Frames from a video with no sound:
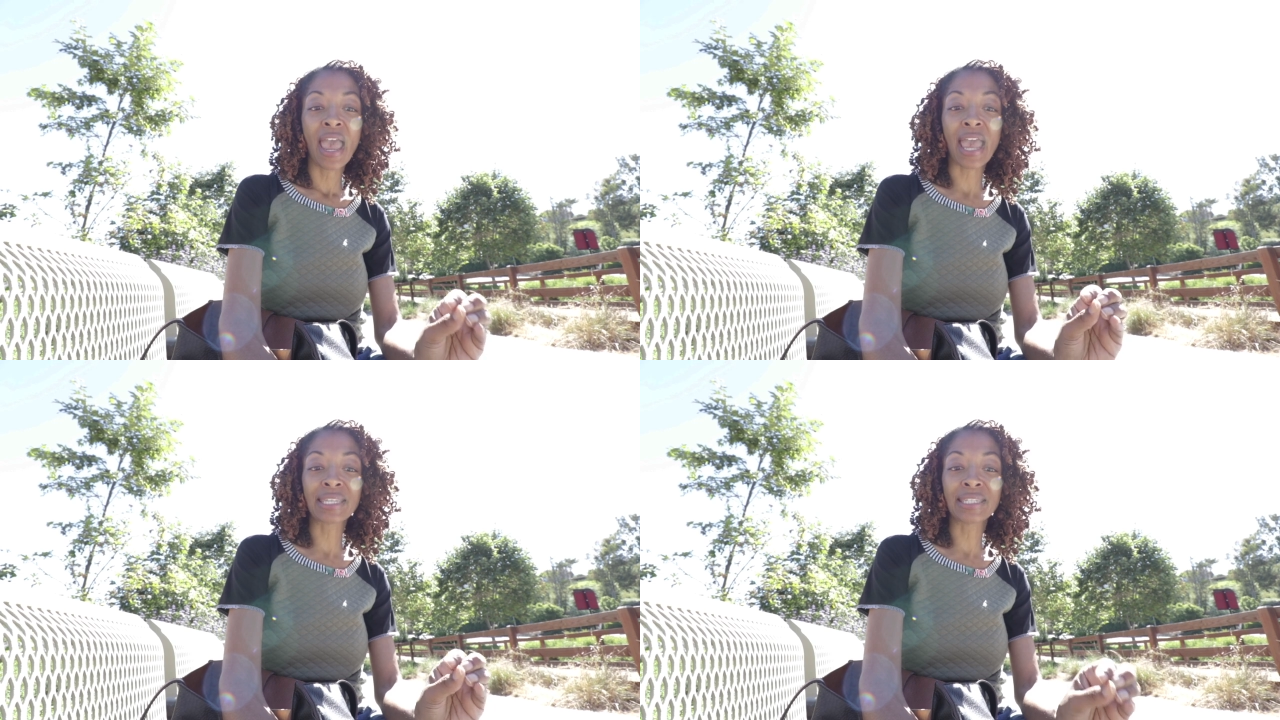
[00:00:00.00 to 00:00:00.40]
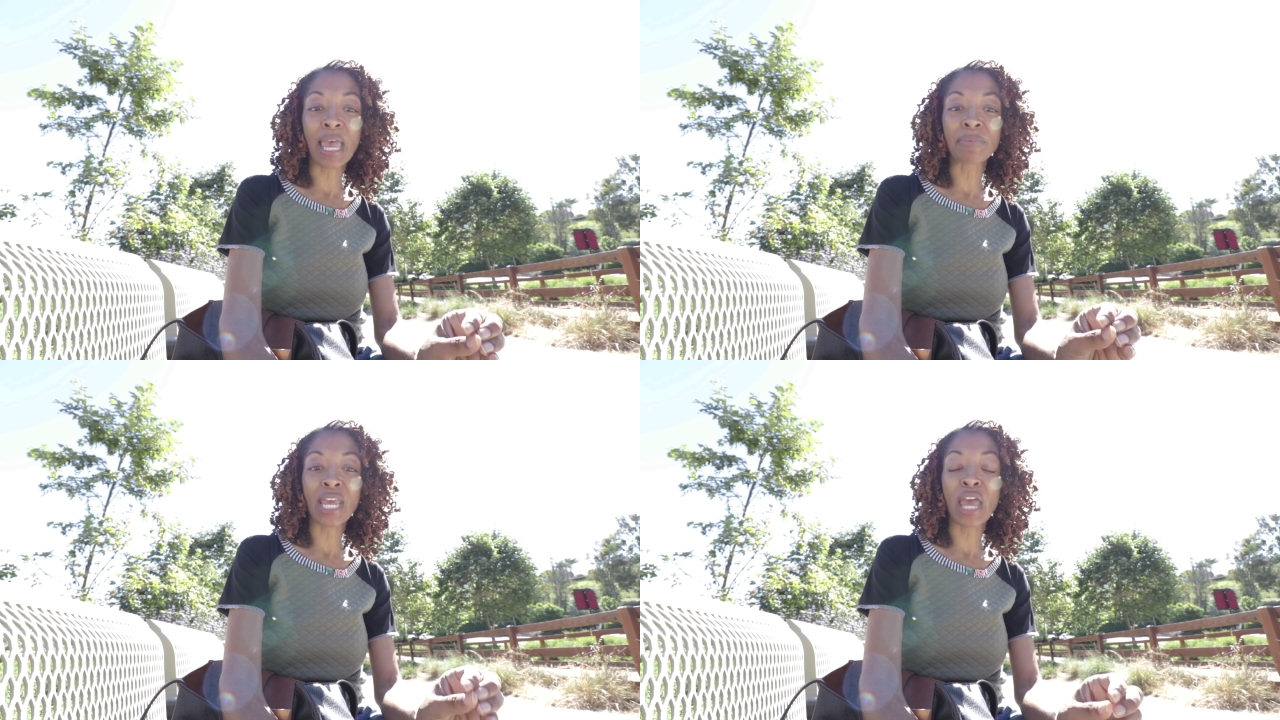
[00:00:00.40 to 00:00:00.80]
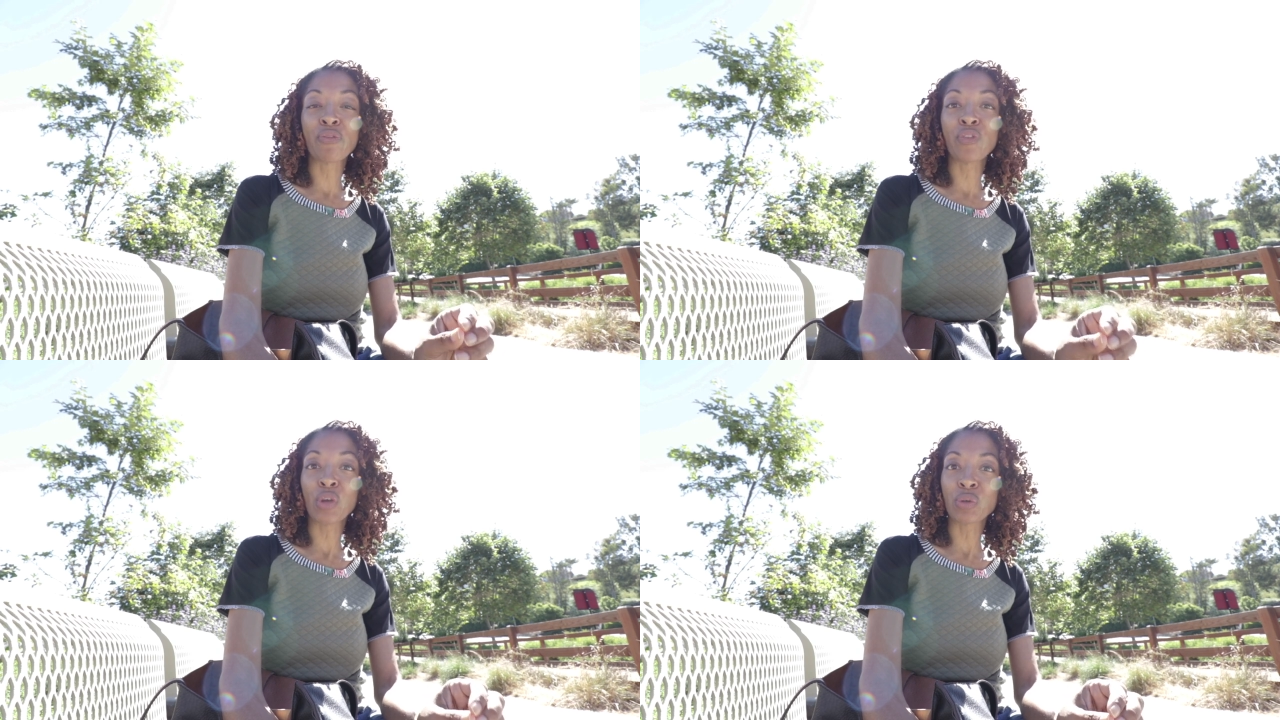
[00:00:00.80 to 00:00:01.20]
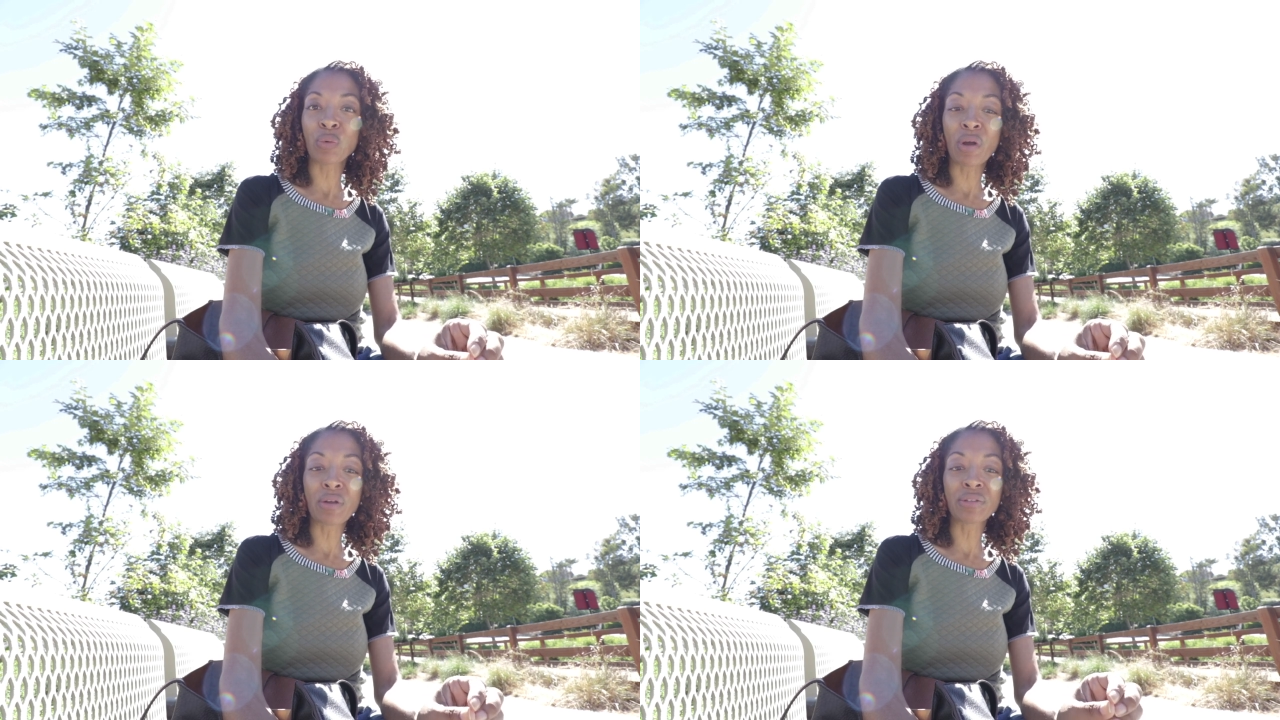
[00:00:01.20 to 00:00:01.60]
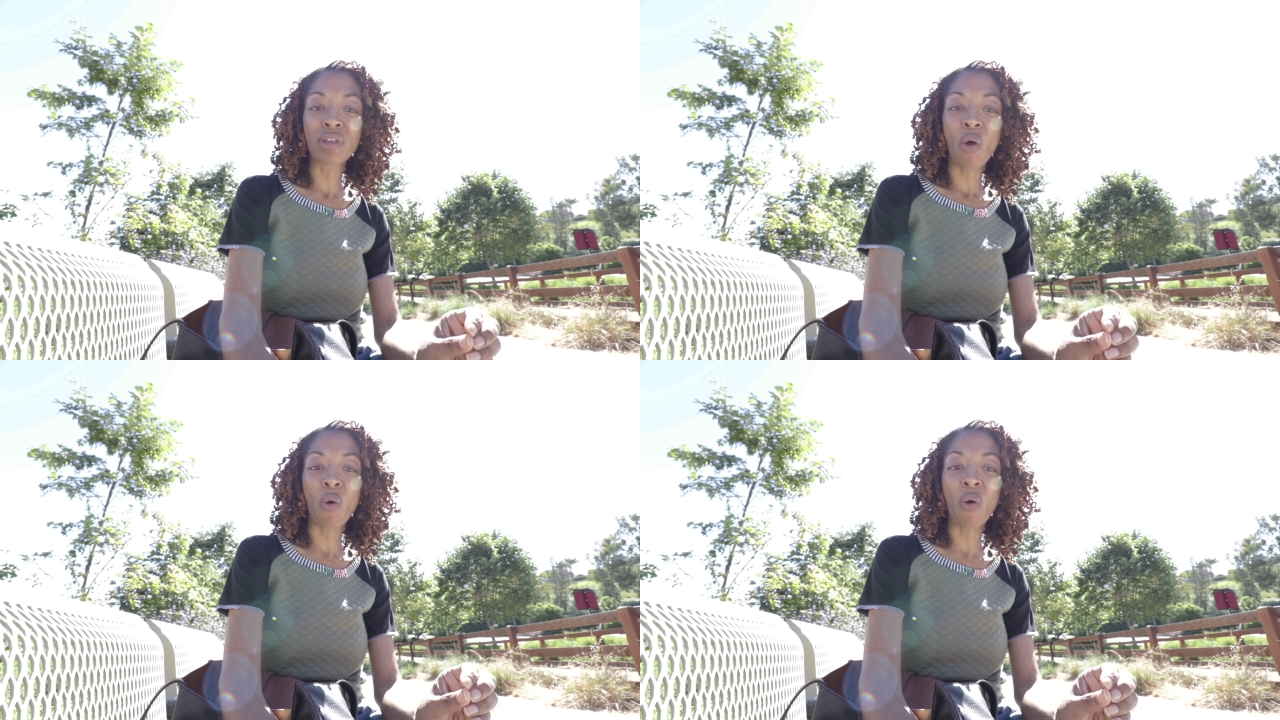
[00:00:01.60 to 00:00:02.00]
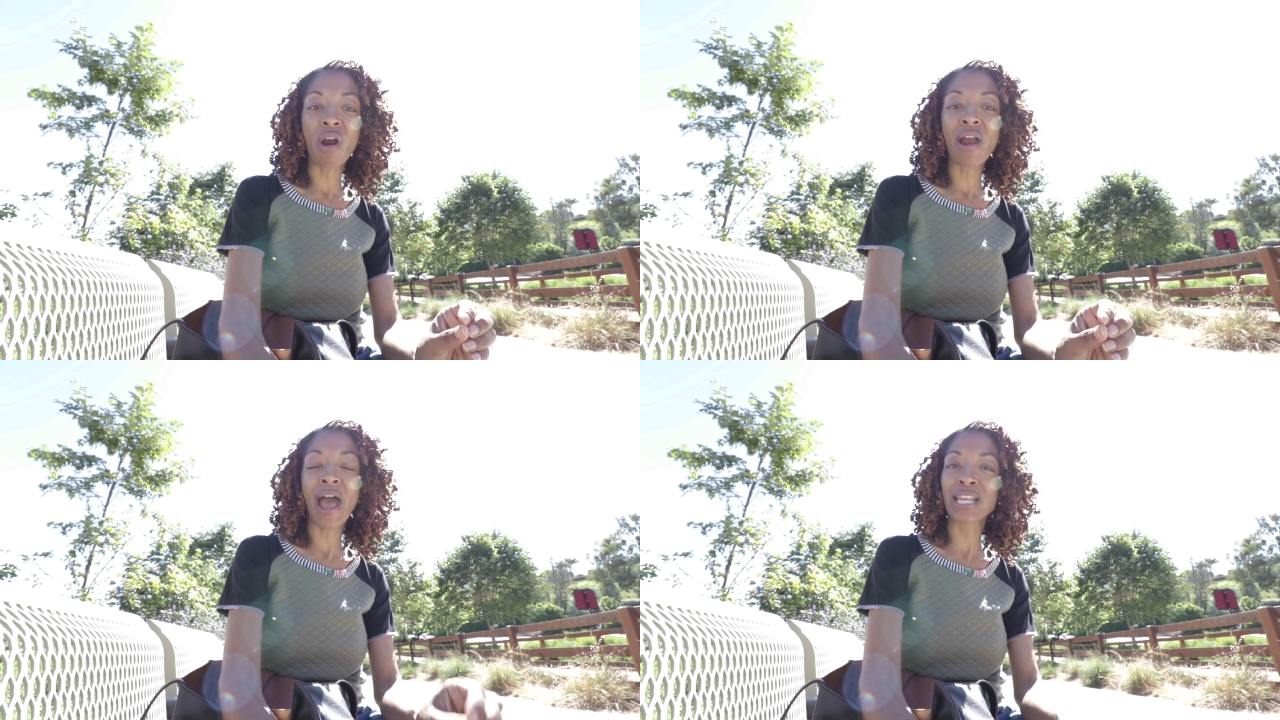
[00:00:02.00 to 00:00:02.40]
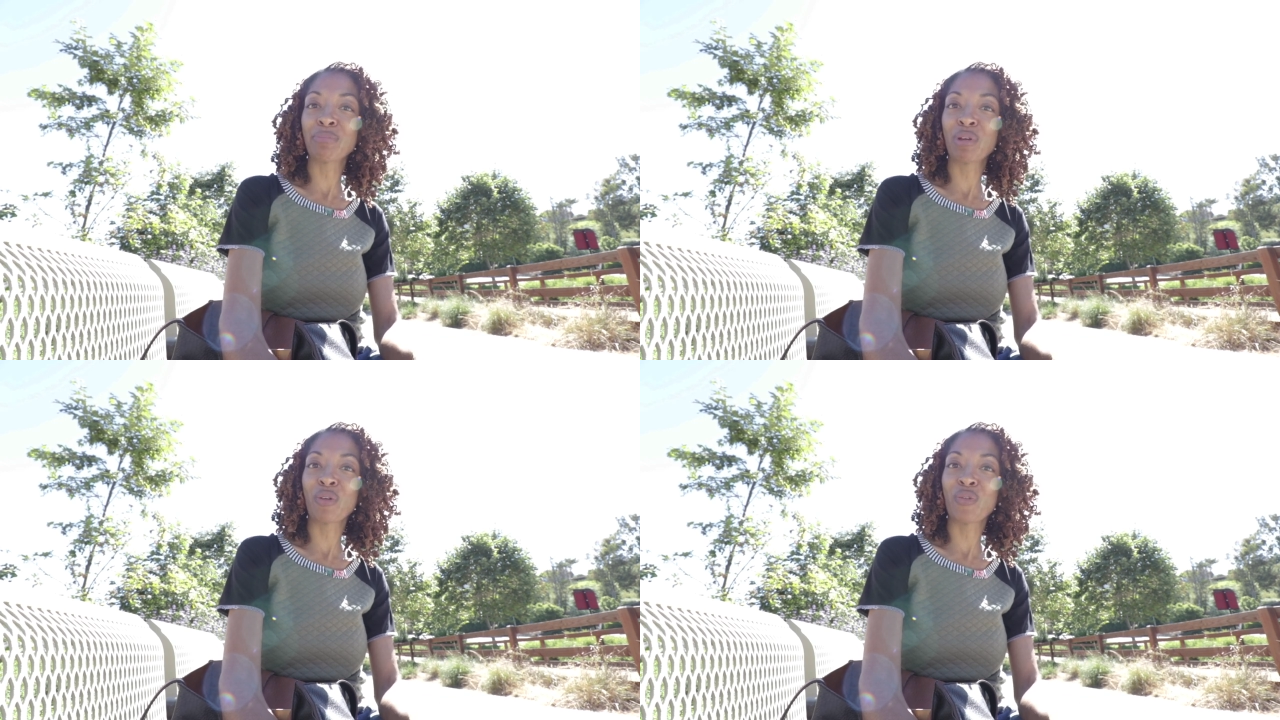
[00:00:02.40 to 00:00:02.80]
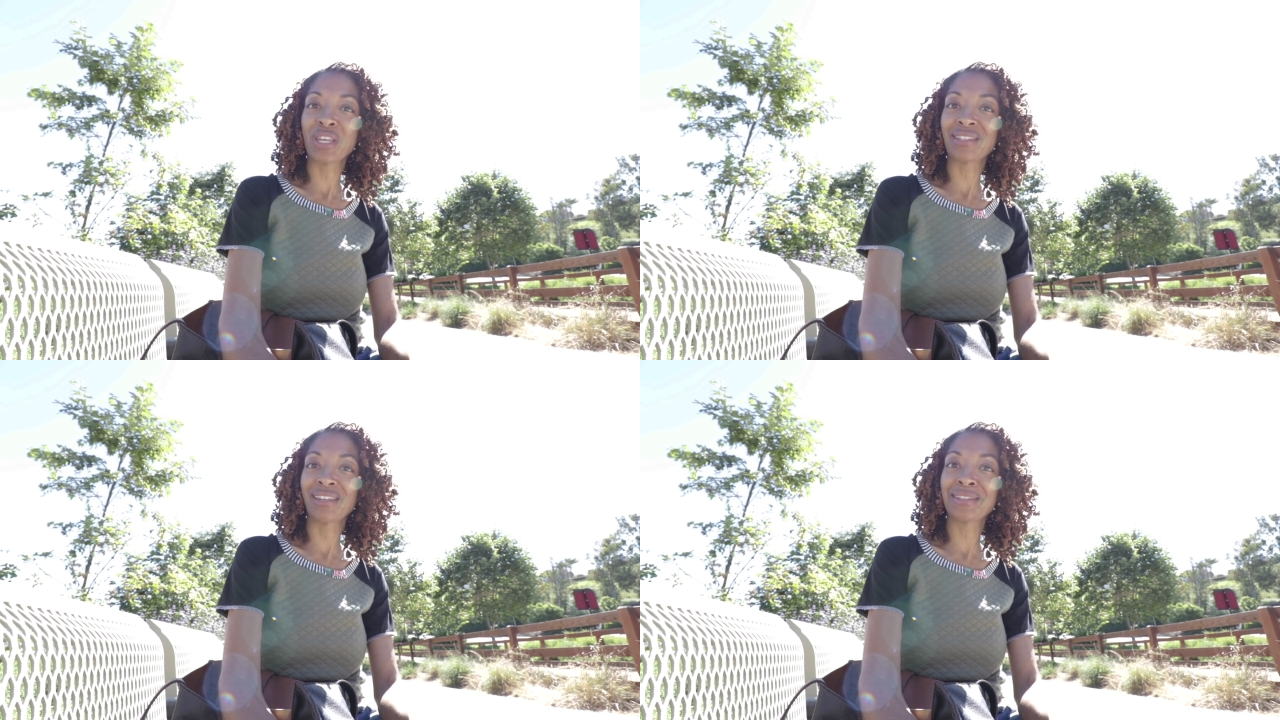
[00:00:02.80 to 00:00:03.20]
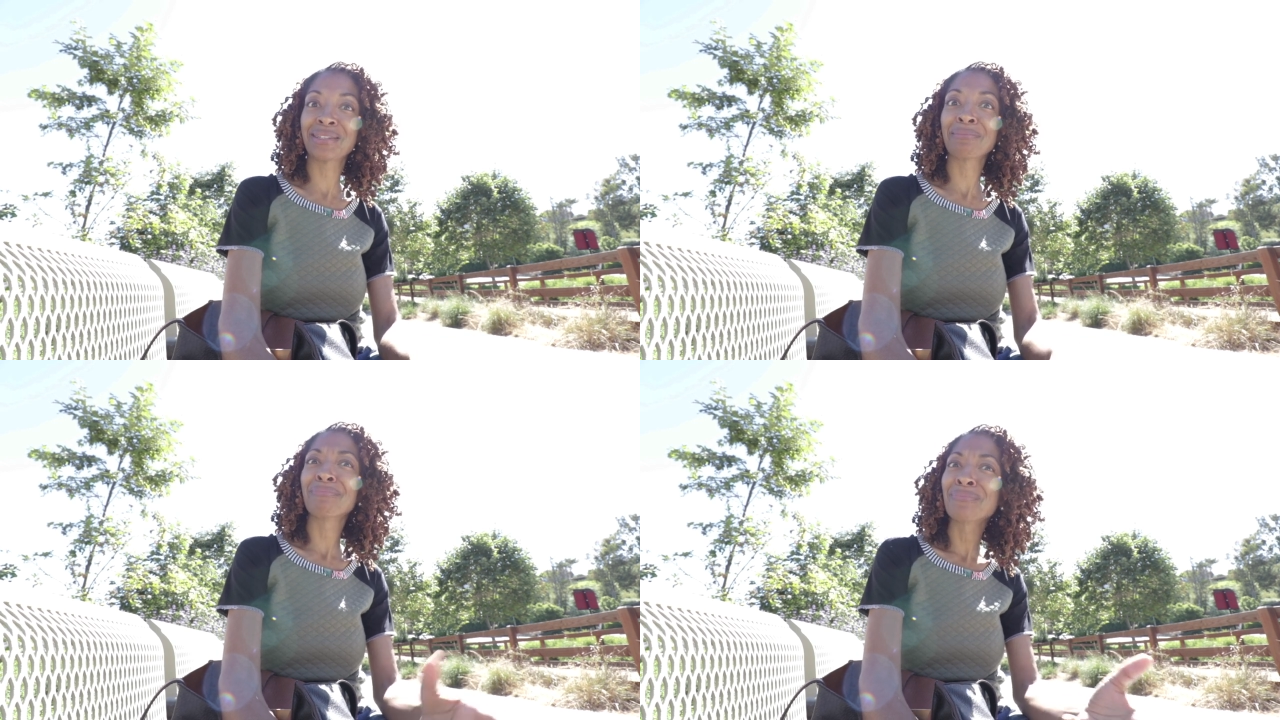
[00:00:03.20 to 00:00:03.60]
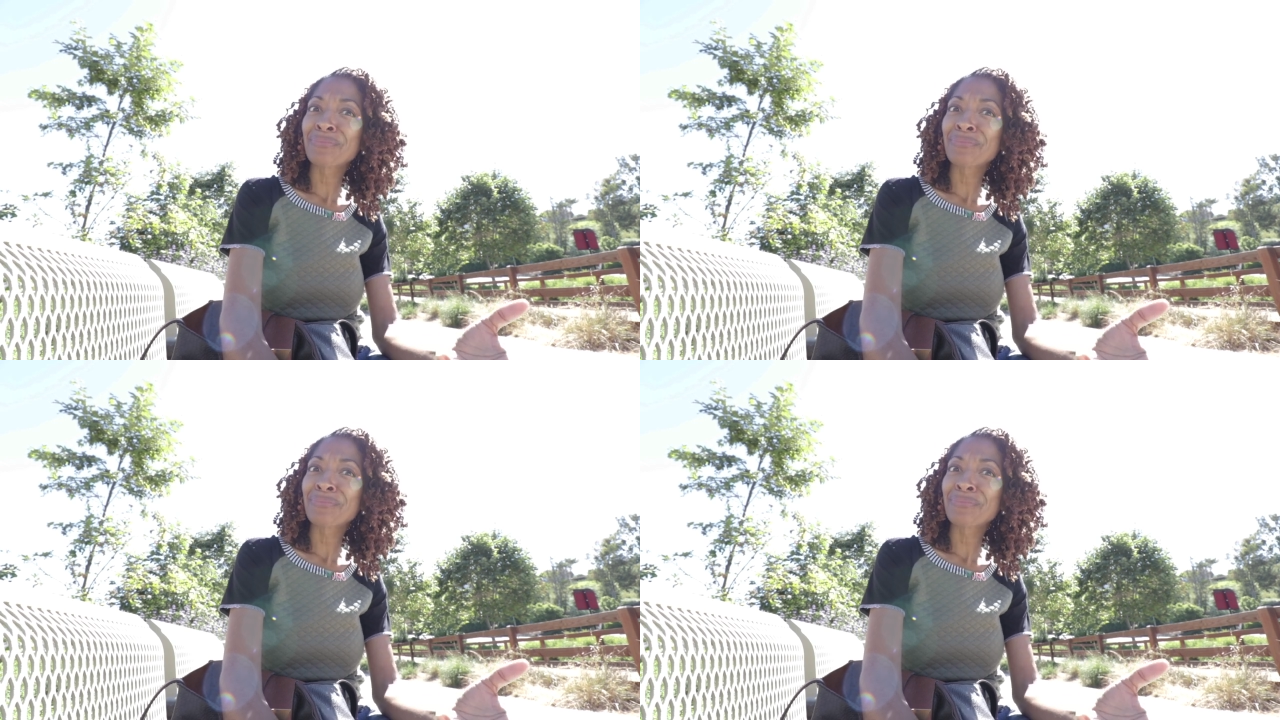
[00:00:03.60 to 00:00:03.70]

except at funerals or hospital visits.